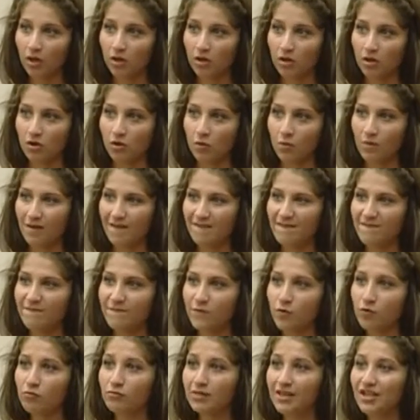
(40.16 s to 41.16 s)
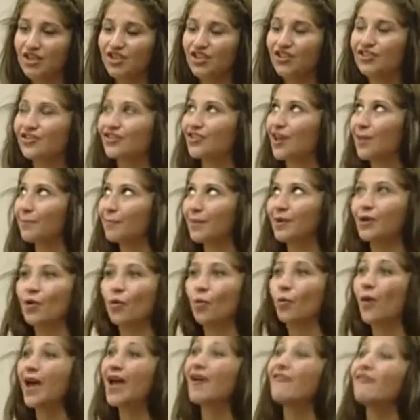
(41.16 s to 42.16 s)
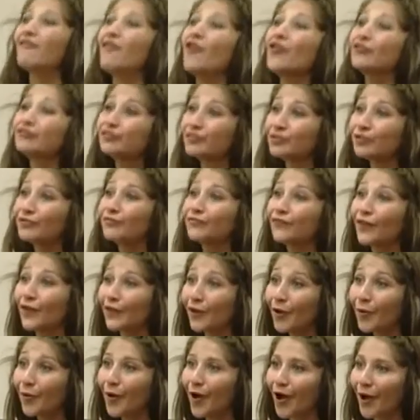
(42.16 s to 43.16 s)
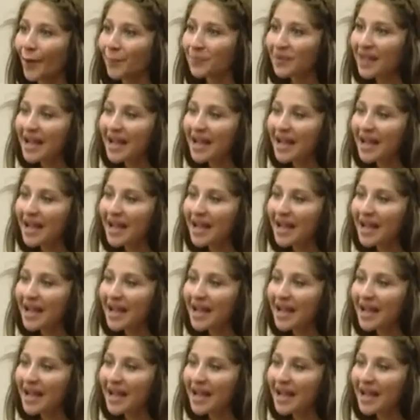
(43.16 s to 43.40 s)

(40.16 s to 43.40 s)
You foolish shepherd, wherefore do you follow her,